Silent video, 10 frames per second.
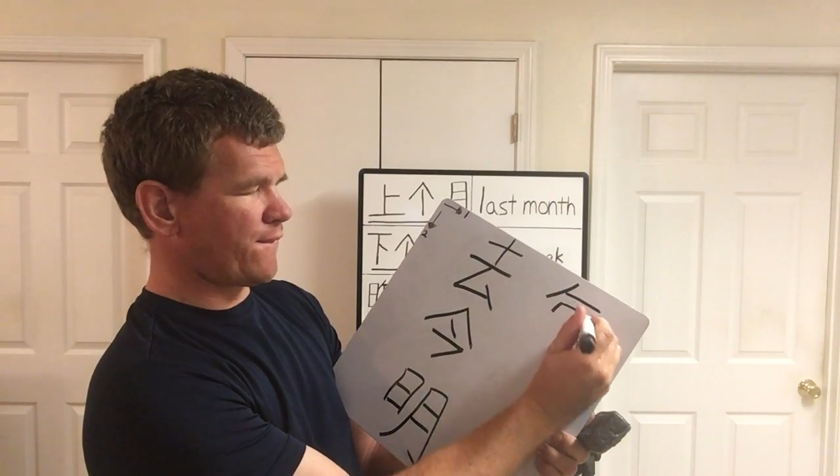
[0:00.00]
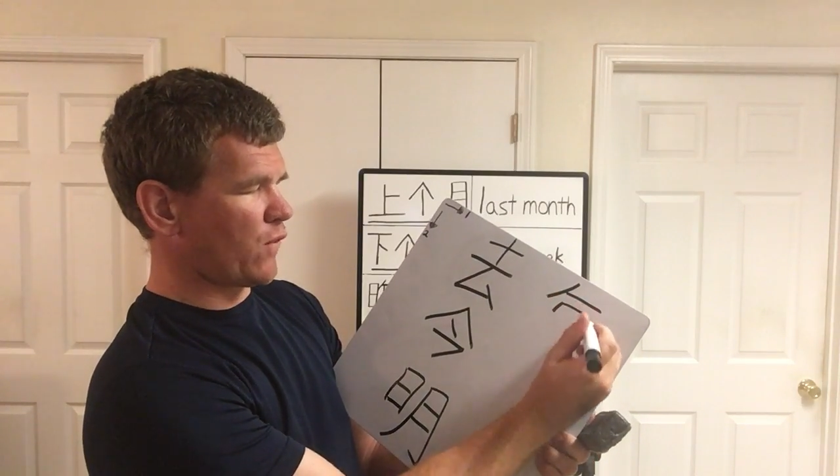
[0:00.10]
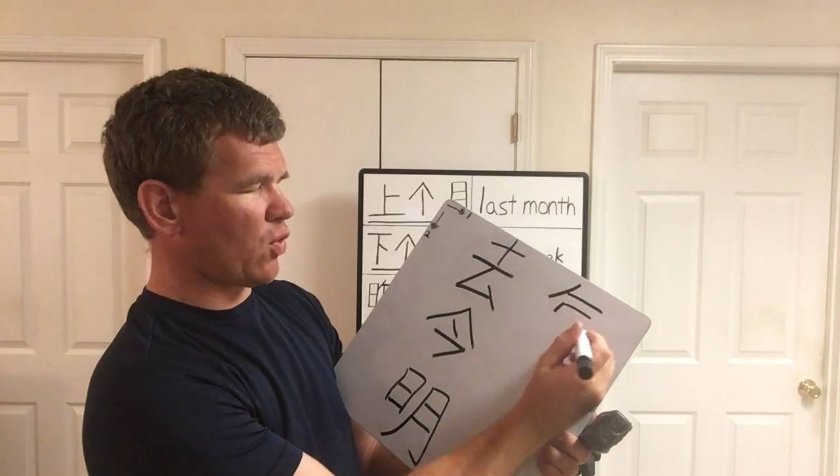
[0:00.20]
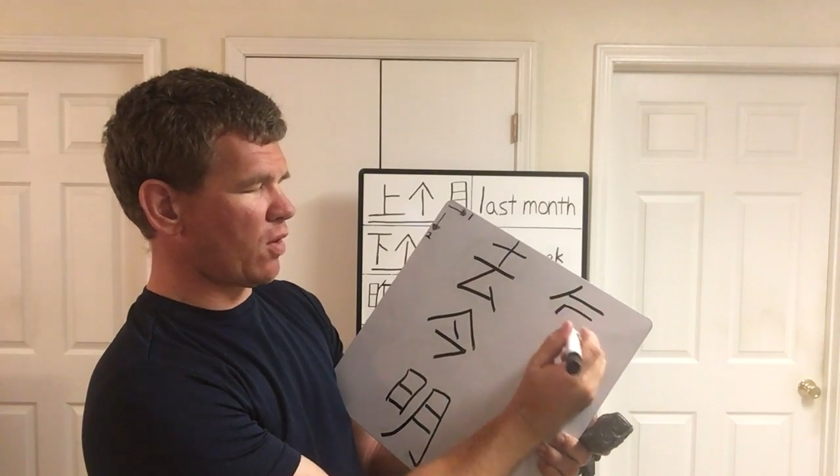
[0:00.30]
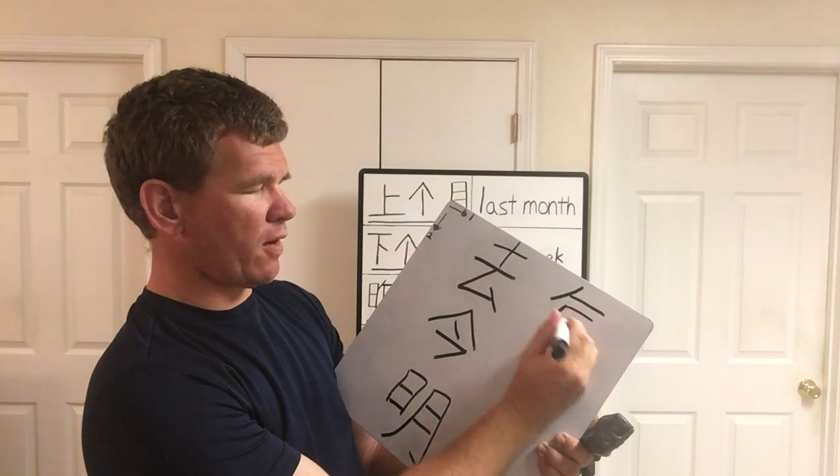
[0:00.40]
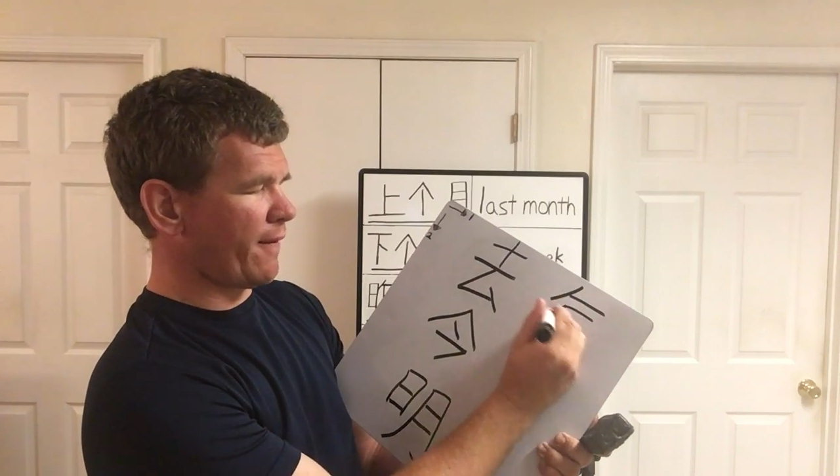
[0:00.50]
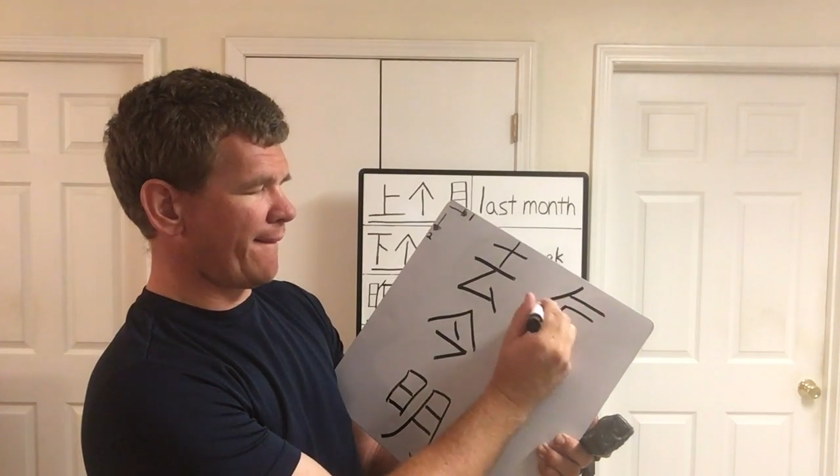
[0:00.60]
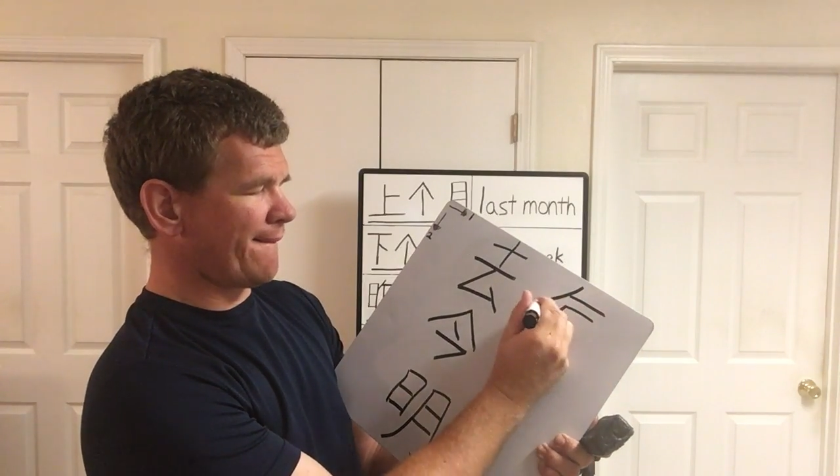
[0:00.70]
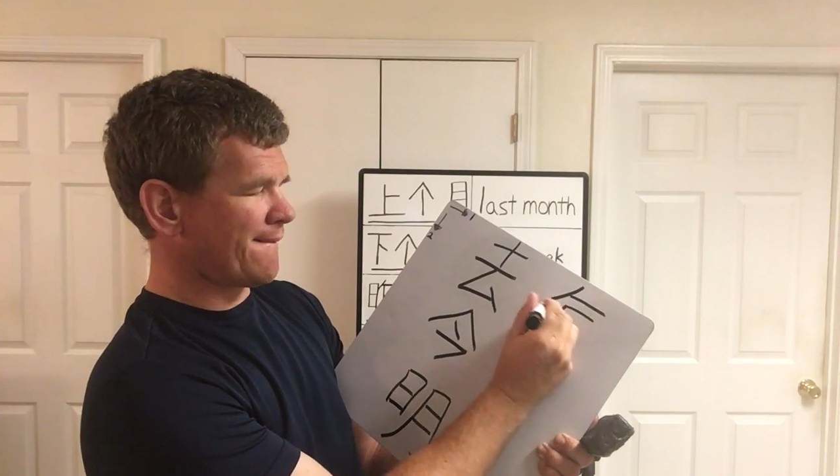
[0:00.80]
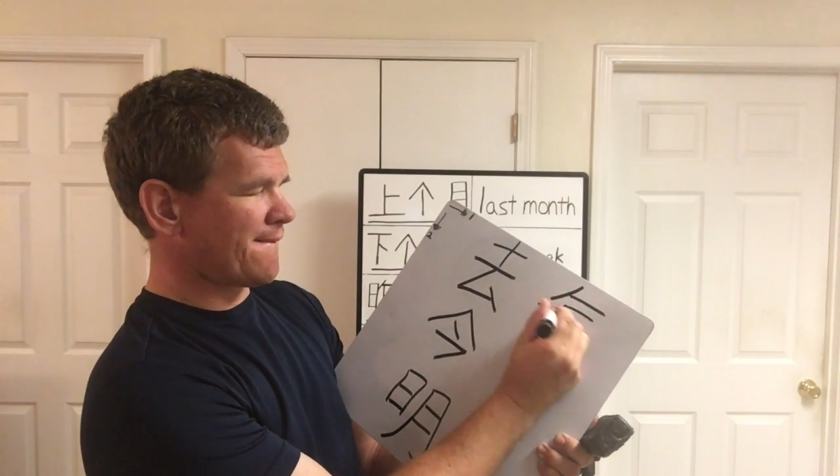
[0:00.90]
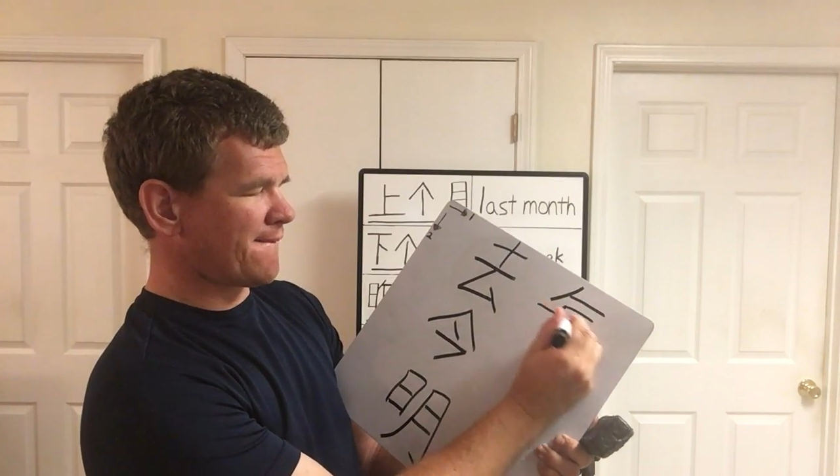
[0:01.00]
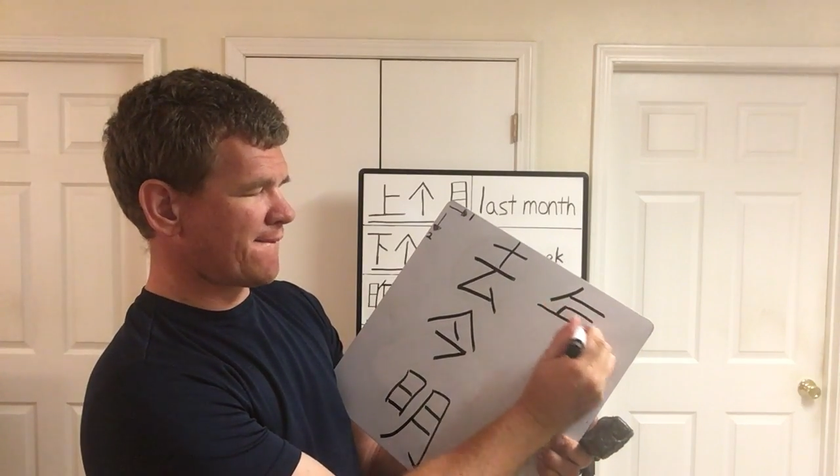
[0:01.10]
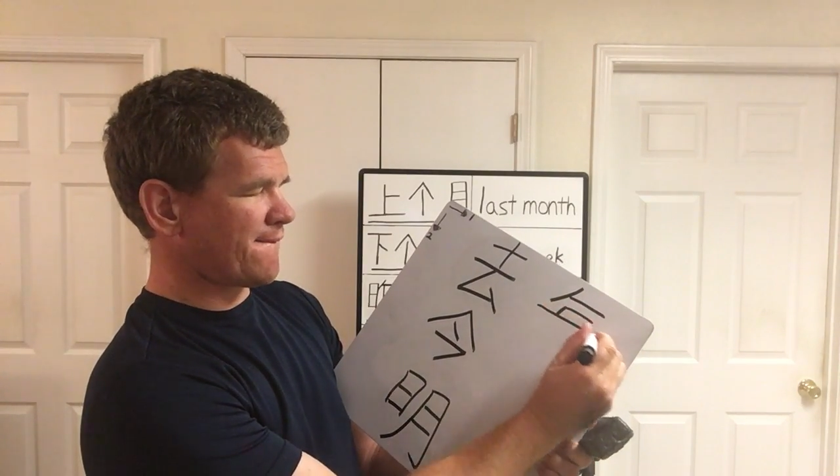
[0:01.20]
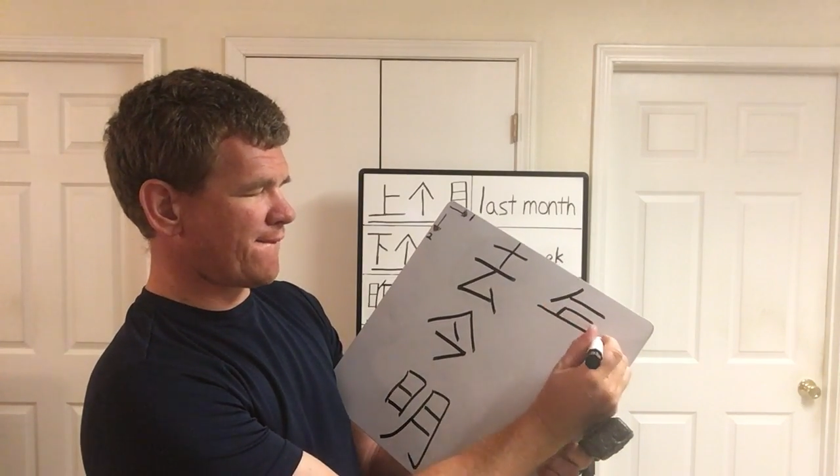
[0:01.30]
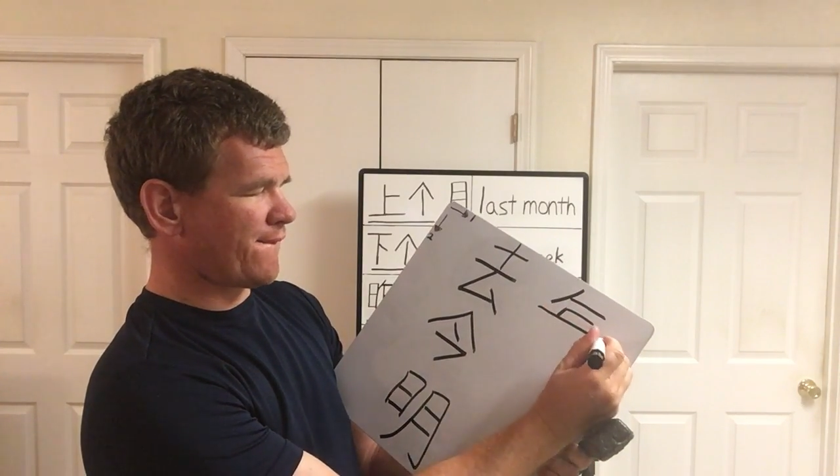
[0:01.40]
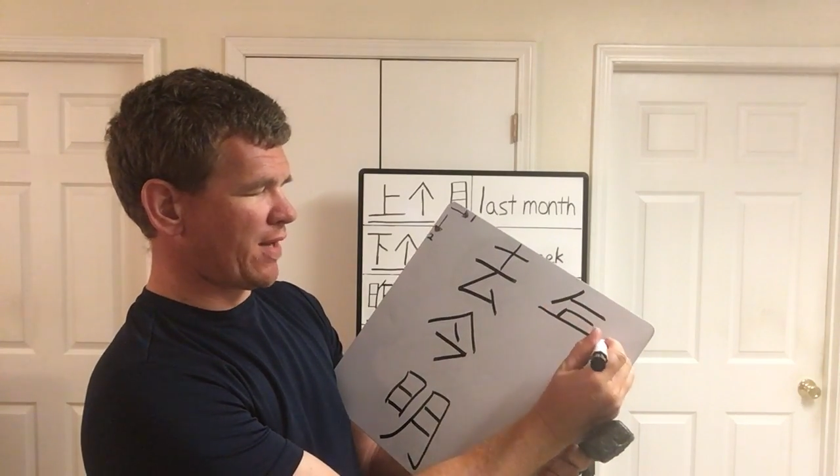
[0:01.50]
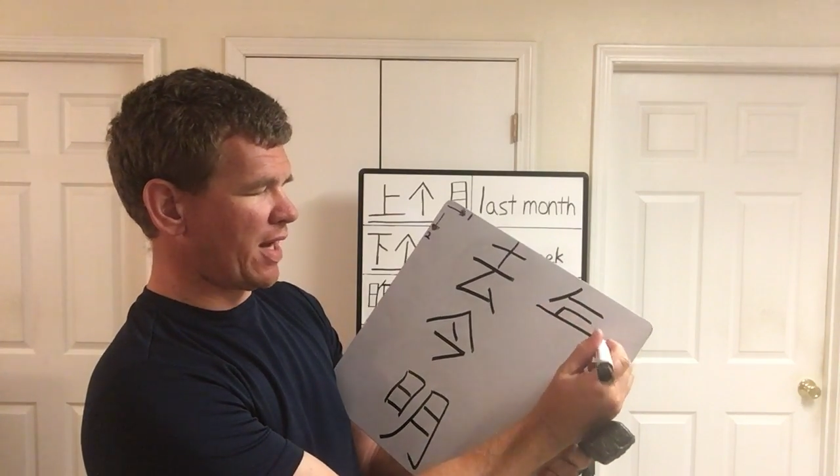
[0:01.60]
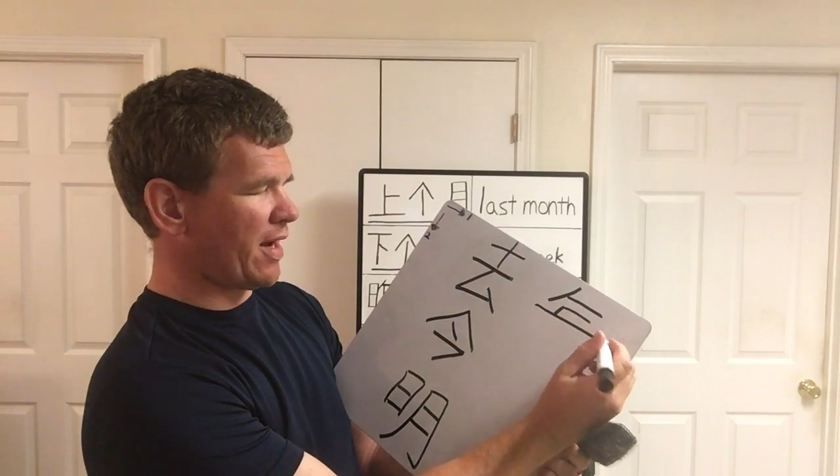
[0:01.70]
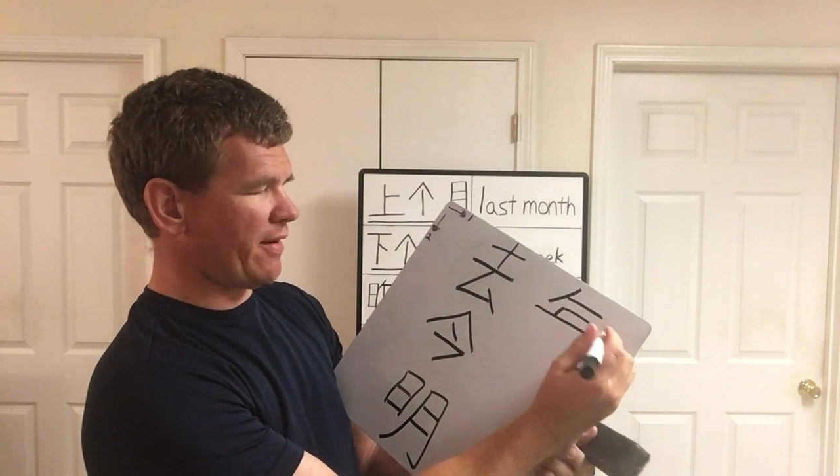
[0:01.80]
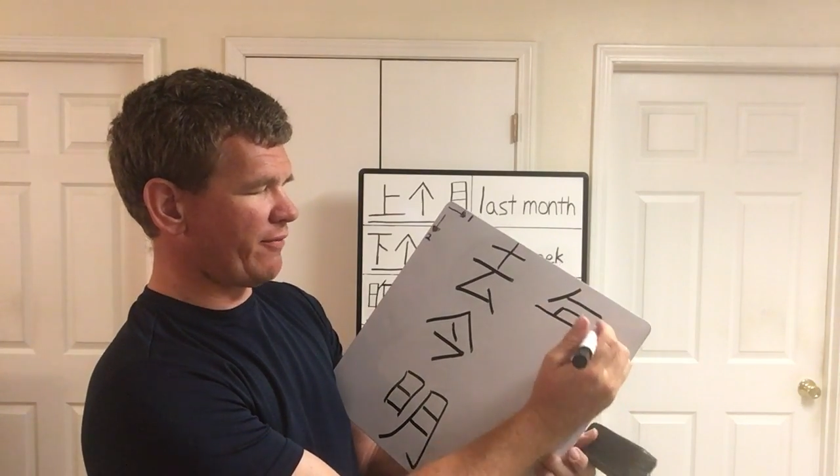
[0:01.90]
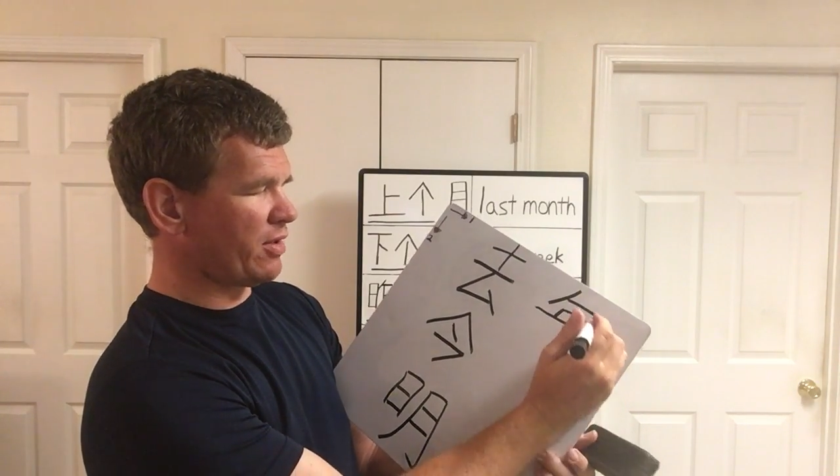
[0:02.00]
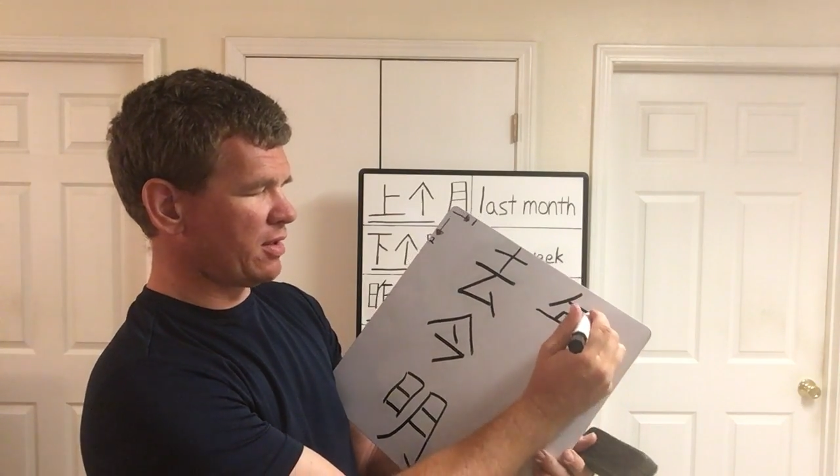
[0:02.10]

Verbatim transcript: four, five,